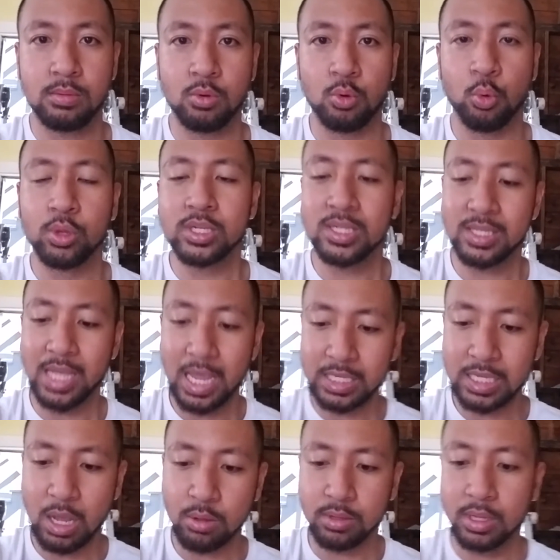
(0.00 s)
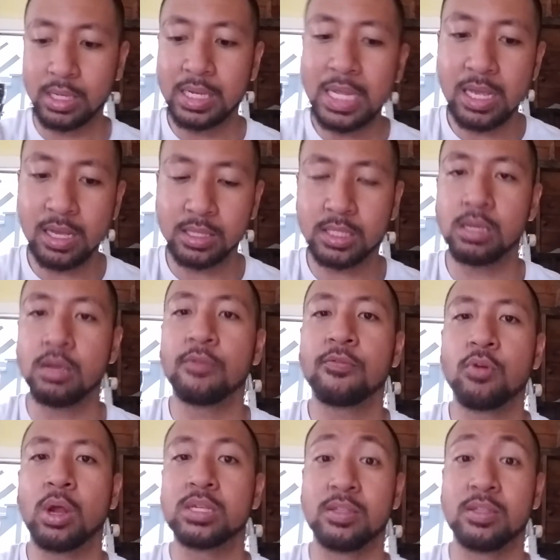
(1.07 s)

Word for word: which takes out the deity of Christ.